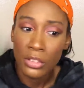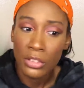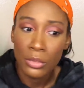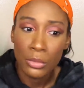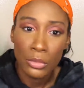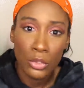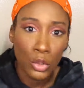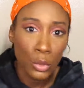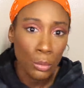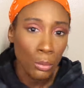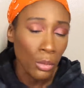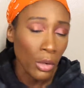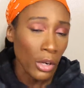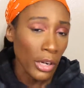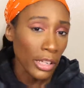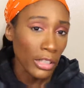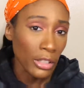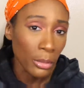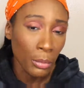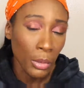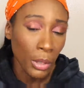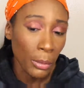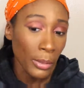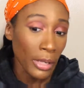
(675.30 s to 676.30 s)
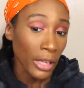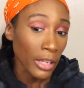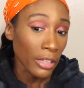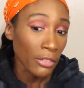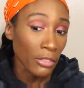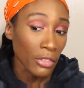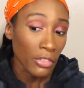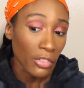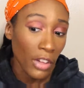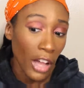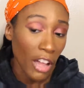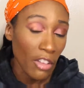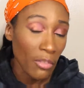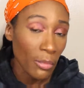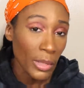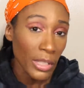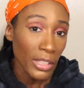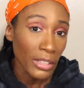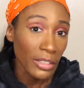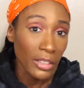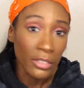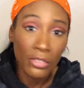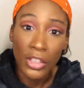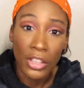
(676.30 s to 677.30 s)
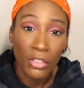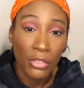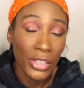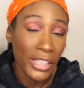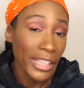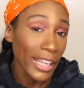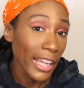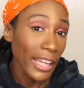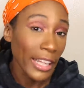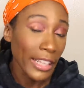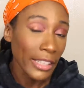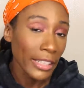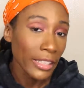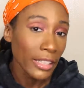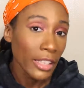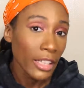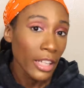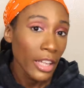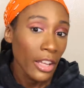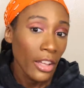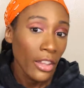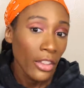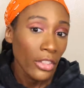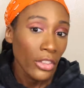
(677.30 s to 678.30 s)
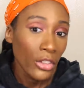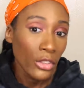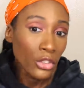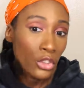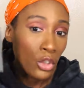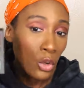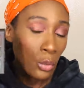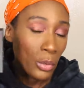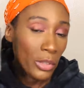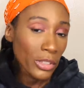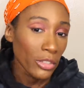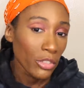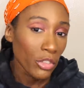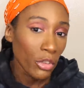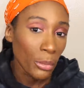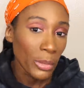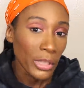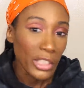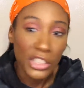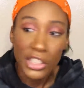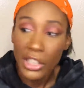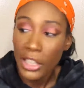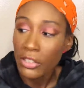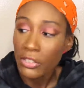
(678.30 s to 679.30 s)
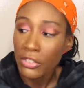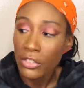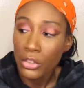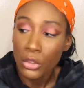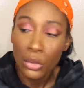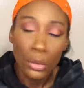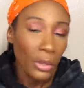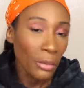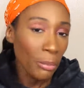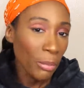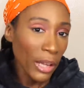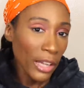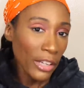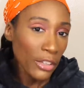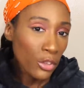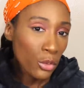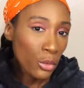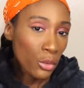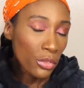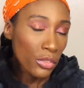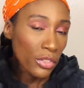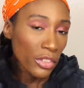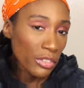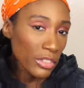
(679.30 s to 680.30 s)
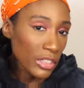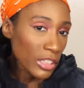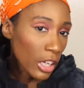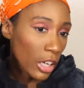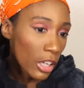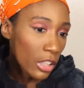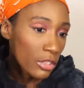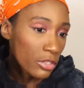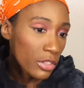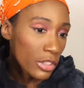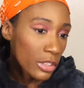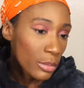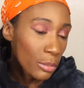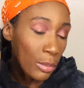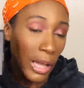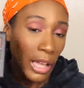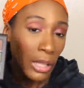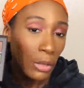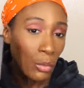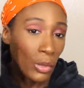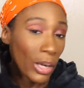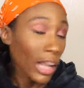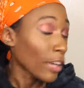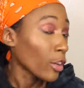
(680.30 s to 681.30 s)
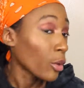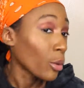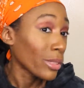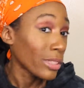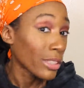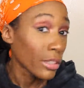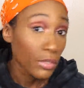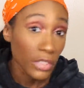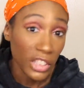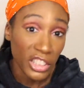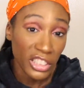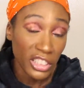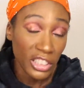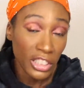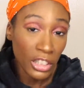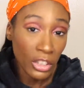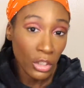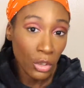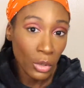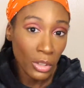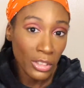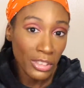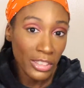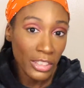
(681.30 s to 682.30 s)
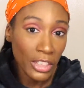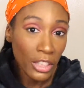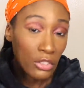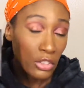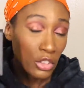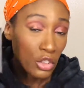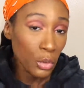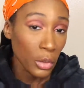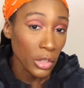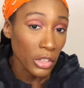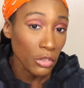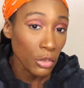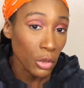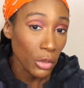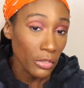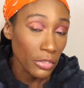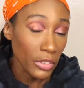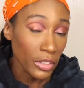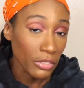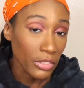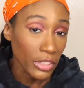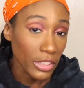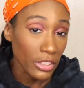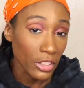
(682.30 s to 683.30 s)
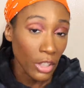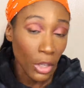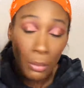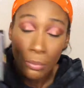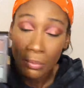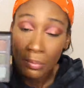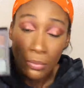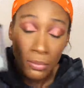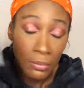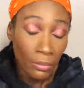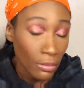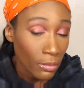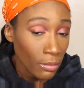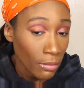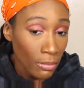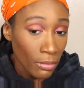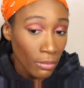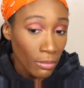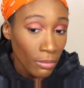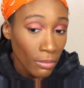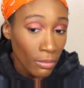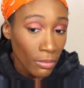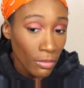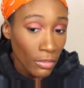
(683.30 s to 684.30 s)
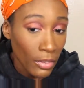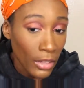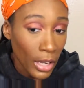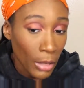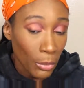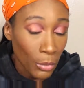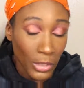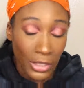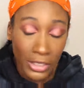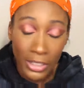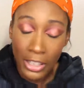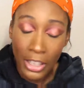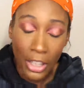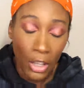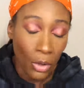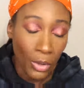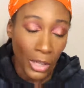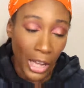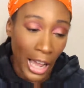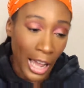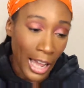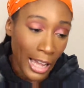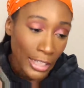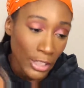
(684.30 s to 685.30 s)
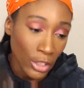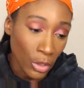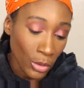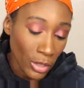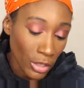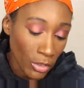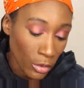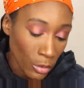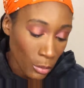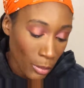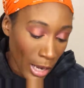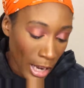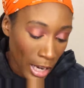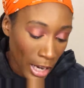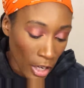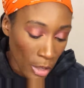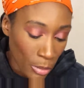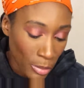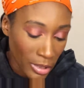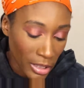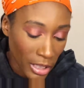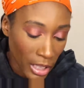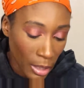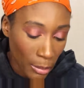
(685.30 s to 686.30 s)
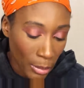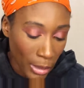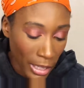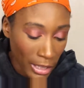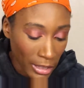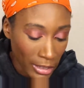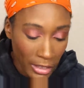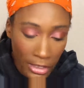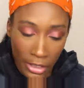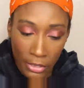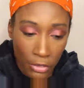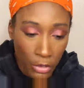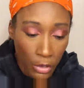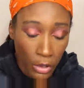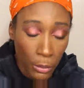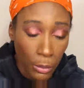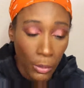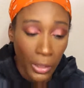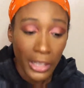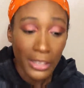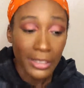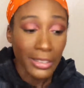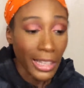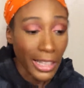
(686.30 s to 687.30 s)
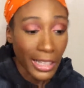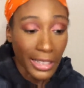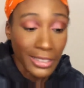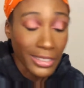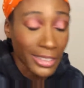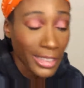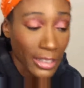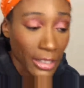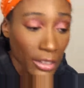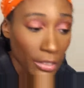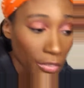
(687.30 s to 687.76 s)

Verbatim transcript: new brands are popping out every 5 minutes of every day. There's no reason for me to check for you and pay you $50 for this palette when I know it's eventually going to go on sale for $24.50. So, for that reason alone, I don't ever buy Urban Decay palettes at full price. Like I said, their